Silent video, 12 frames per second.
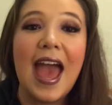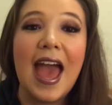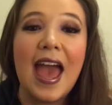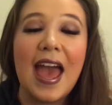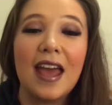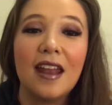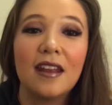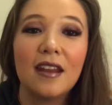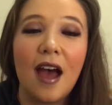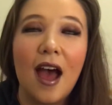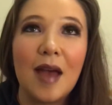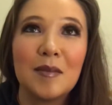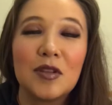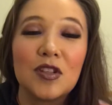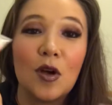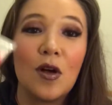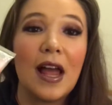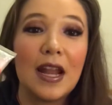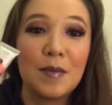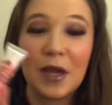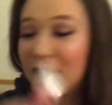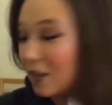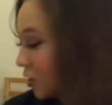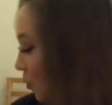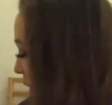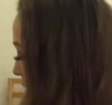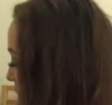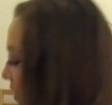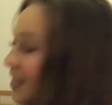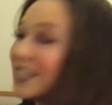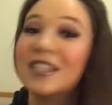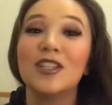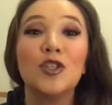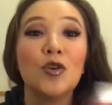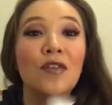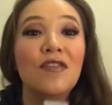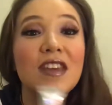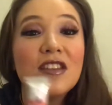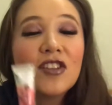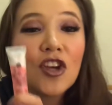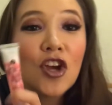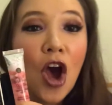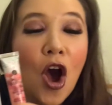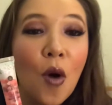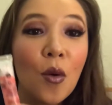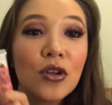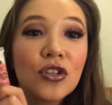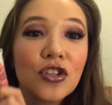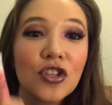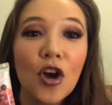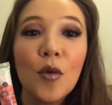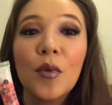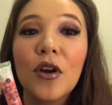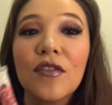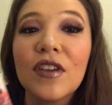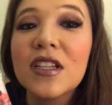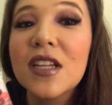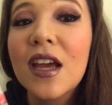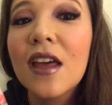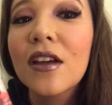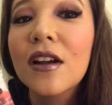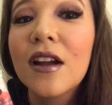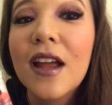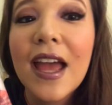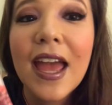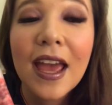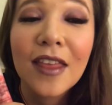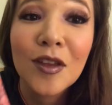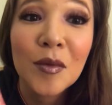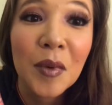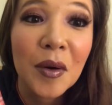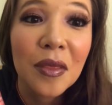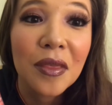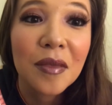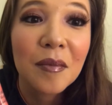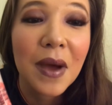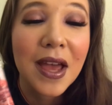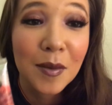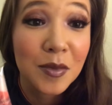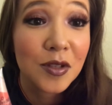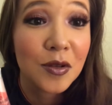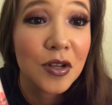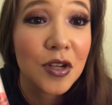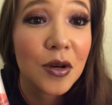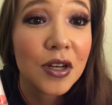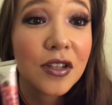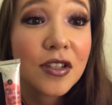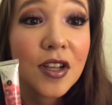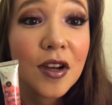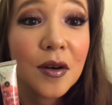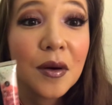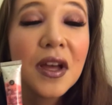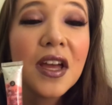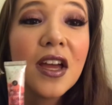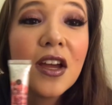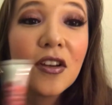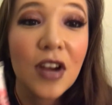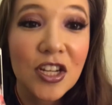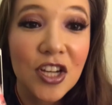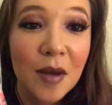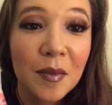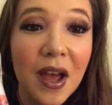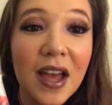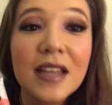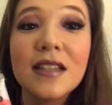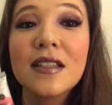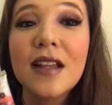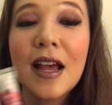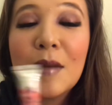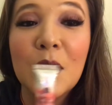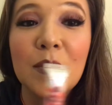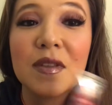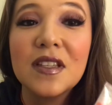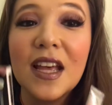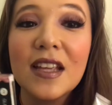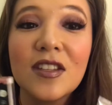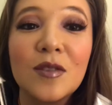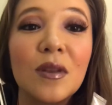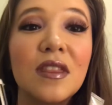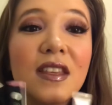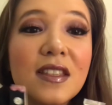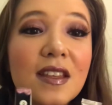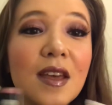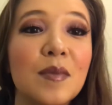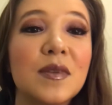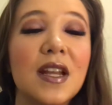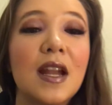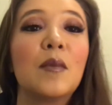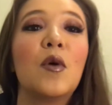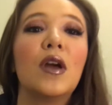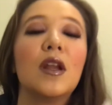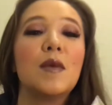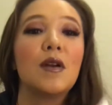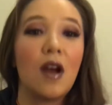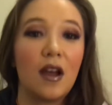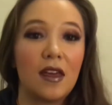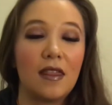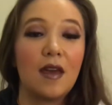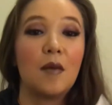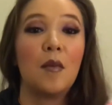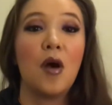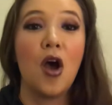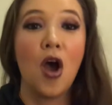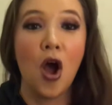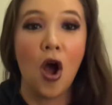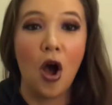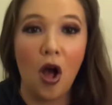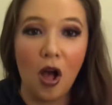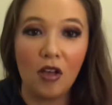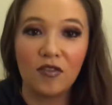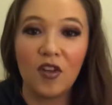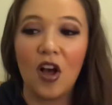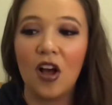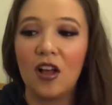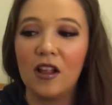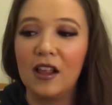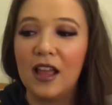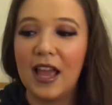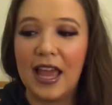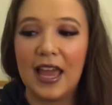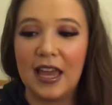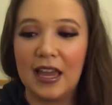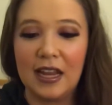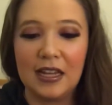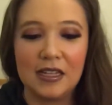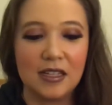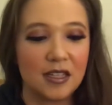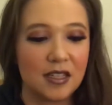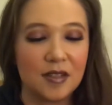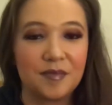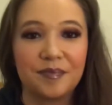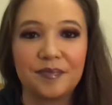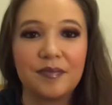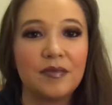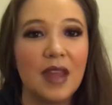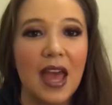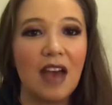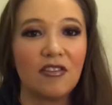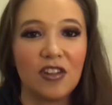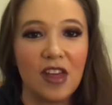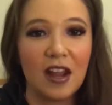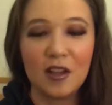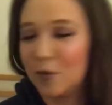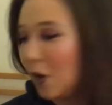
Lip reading: and I'm so glad I picked this one because the two of these go so perfect together, and they're both by Absolute New York. So great job, guys. I'm obsessed with these lips, and I'm going to be rocking them all fall and after that as